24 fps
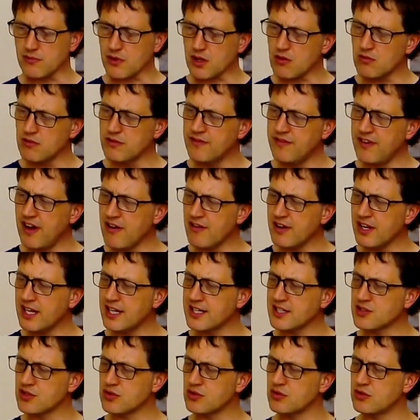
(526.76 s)
with very
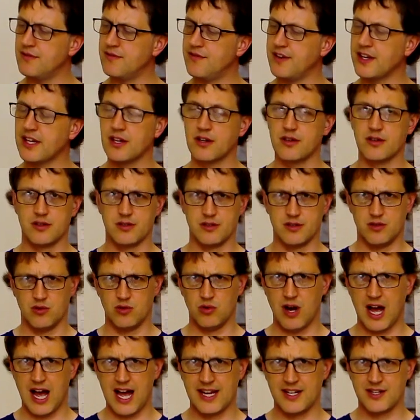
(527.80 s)
little finger or
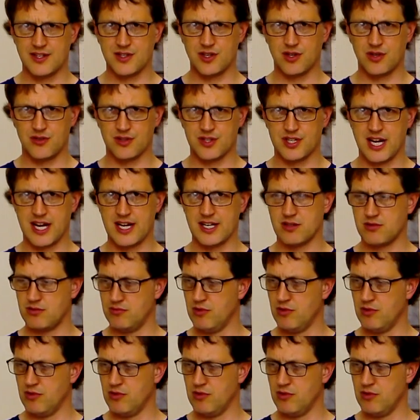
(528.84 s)
hand contact,